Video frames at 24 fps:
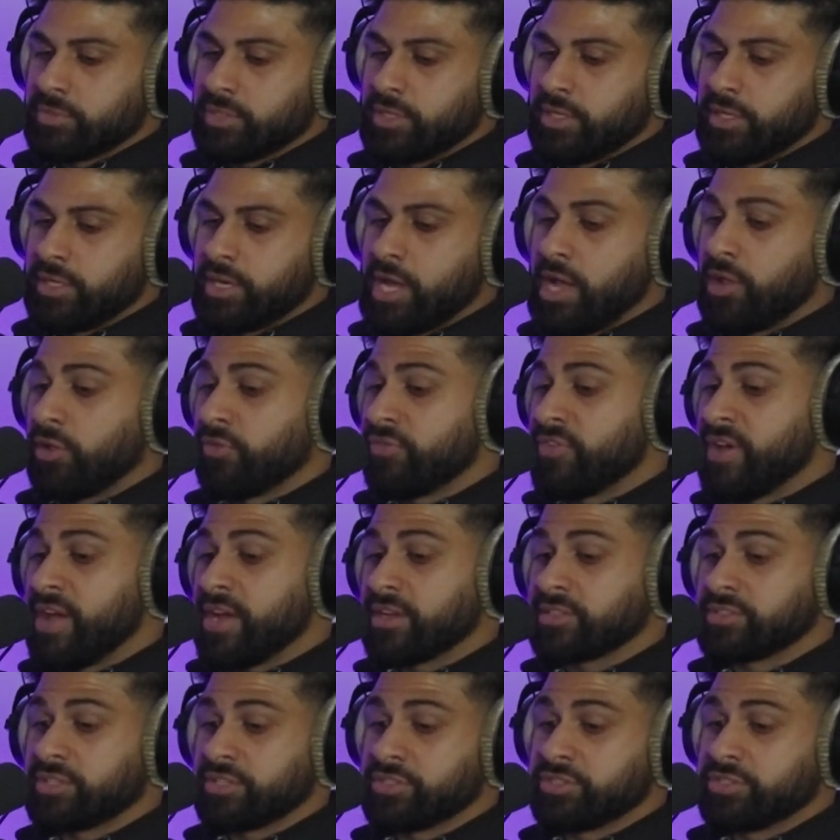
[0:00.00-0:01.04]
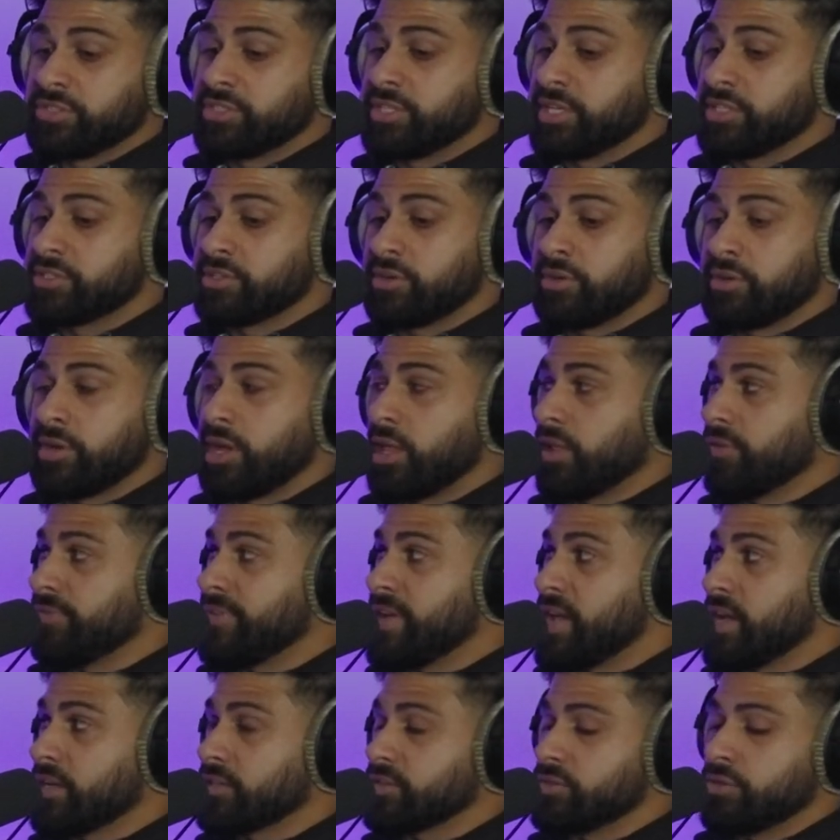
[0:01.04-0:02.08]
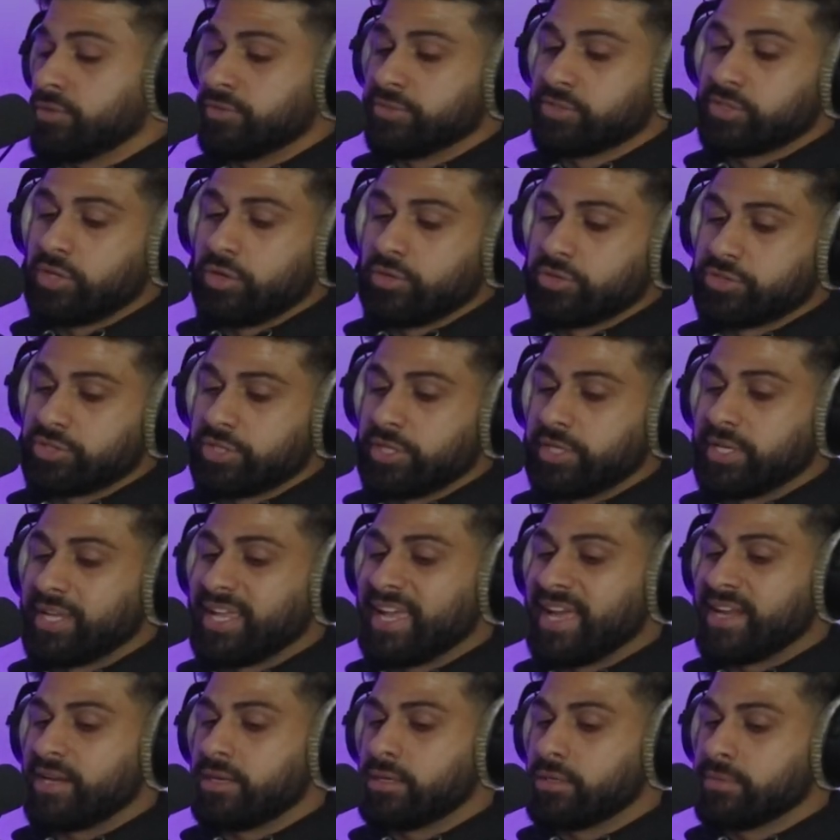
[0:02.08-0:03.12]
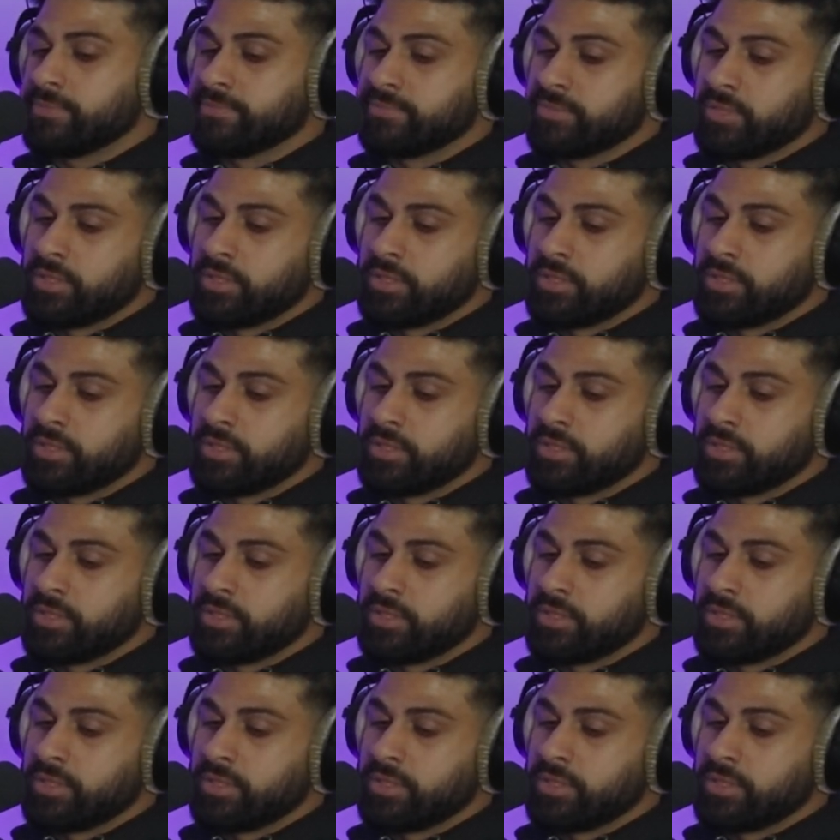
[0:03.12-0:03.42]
In Halifax, Halifax, Nova Scotia in Canada,